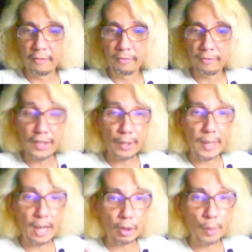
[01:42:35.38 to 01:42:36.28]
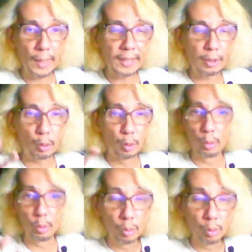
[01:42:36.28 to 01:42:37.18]
figuring out a way
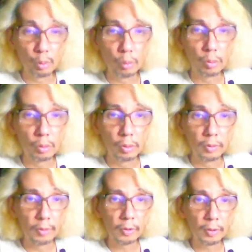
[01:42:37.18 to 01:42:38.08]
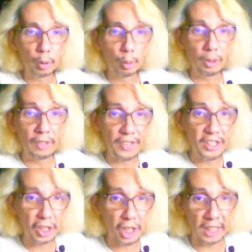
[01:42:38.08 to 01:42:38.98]
to defeat
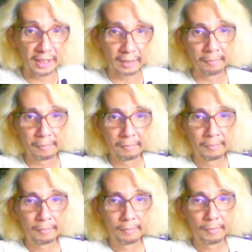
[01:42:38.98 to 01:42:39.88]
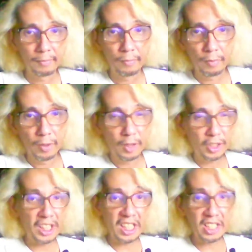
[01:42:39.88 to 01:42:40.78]
Jean. She
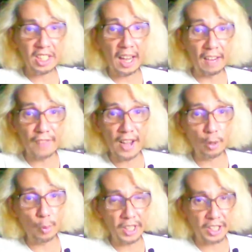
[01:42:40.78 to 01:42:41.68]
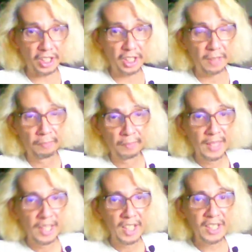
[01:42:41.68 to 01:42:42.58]
is the Hellfire Witch.
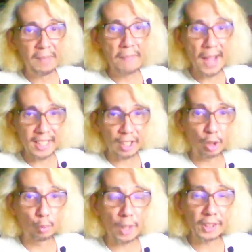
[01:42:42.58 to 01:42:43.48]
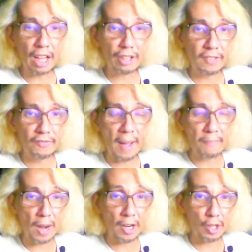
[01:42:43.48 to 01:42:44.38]
She massacred 1,000
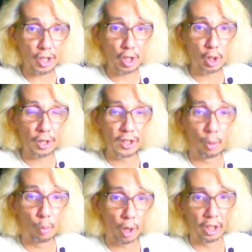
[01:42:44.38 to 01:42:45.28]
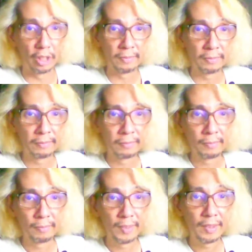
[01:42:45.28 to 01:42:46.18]
vampires during the war.
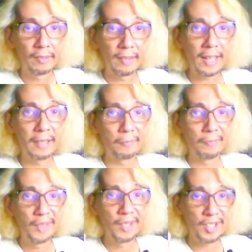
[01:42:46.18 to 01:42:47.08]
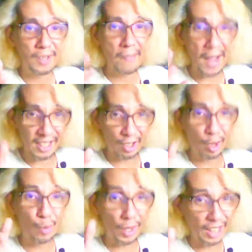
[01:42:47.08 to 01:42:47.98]
Right? She massacred
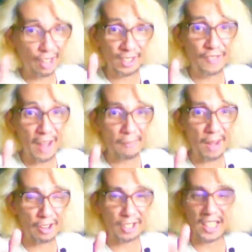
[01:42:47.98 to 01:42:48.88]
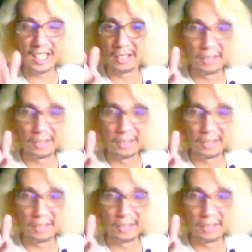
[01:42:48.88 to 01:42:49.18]
1,000 vampires in